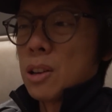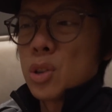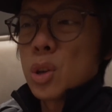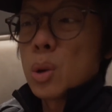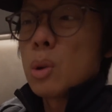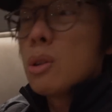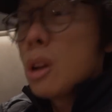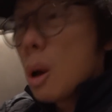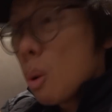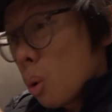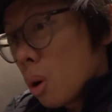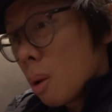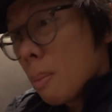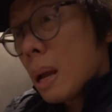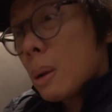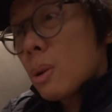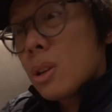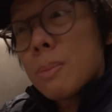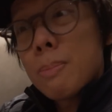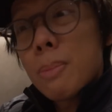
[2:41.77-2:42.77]
so you know all
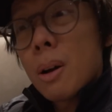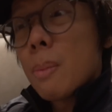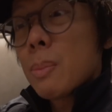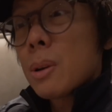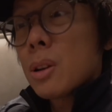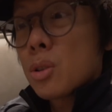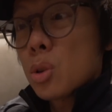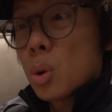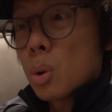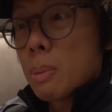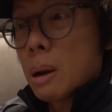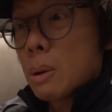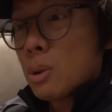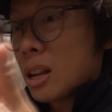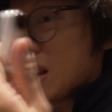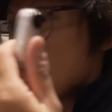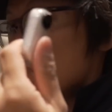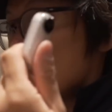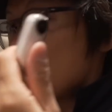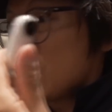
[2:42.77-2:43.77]
about it, but I'm going to talk about
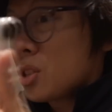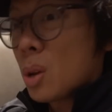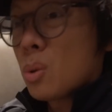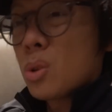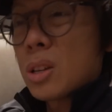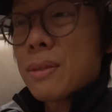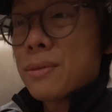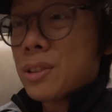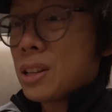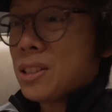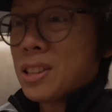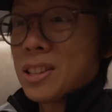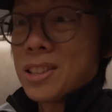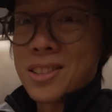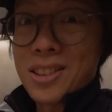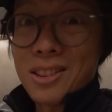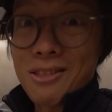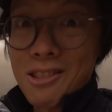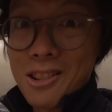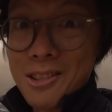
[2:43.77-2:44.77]
it anyway, so tough
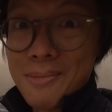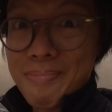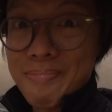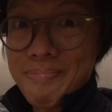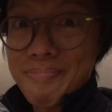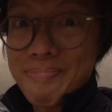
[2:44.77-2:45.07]
titties, alright?